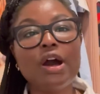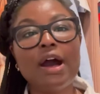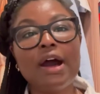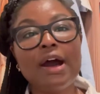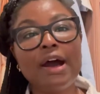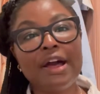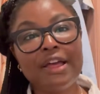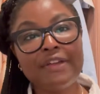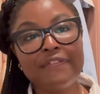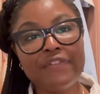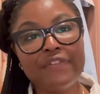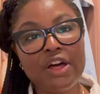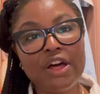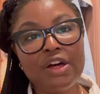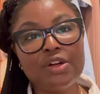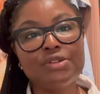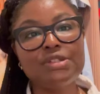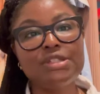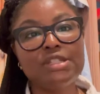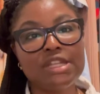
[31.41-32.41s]
I
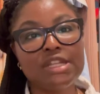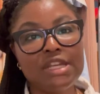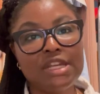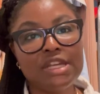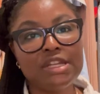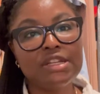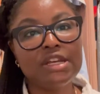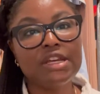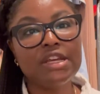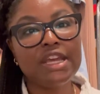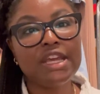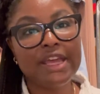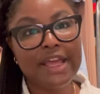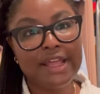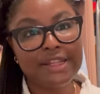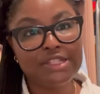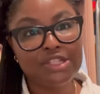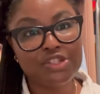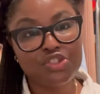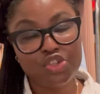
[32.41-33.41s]
felt did
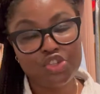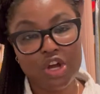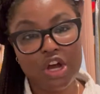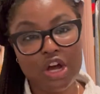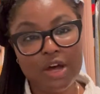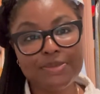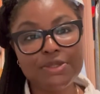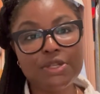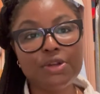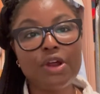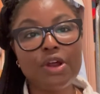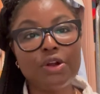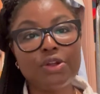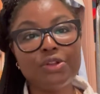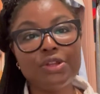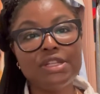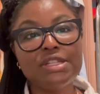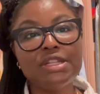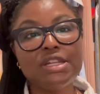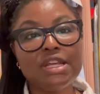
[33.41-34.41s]
its job. So not
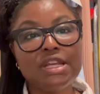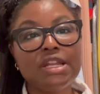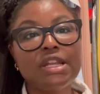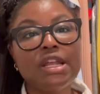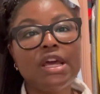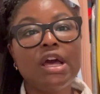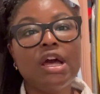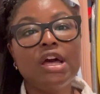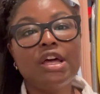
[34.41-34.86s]
only did it,